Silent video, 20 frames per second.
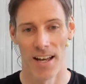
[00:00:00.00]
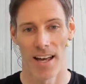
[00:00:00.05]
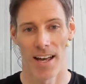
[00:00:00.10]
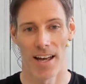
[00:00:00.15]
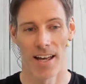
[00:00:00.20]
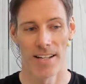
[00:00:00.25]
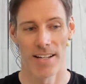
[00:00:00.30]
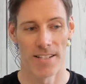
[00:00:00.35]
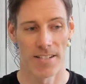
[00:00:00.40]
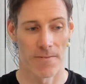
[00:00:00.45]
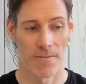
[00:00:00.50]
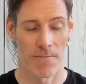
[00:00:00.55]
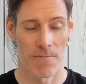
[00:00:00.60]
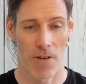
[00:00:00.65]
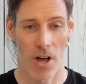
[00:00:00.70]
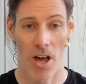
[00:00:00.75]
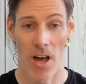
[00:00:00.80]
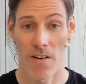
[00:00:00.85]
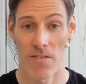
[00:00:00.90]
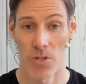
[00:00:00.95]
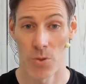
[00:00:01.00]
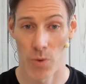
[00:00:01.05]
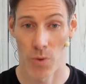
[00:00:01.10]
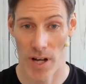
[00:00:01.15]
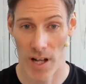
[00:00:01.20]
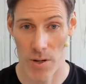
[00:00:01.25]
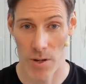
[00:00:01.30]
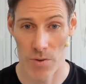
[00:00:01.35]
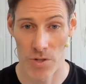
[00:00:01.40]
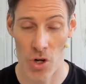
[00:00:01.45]
And for her as
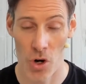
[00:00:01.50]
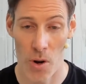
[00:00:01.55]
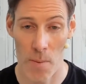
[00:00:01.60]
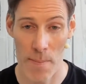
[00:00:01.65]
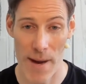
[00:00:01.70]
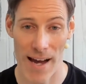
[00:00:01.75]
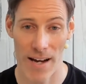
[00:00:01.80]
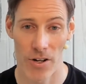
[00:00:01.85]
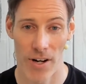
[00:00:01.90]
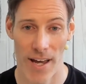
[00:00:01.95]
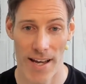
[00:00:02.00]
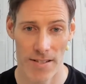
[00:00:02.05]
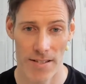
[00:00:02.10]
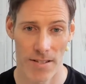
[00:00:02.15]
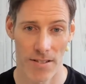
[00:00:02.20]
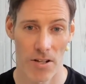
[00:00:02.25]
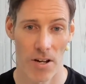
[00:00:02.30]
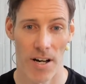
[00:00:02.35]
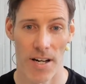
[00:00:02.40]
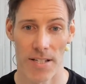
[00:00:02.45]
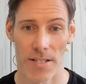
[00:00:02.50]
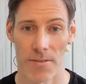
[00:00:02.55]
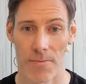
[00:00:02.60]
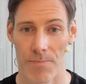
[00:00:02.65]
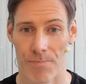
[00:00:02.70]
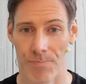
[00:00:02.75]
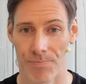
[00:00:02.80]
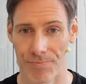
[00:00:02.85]
well, it was cutting back on exercise.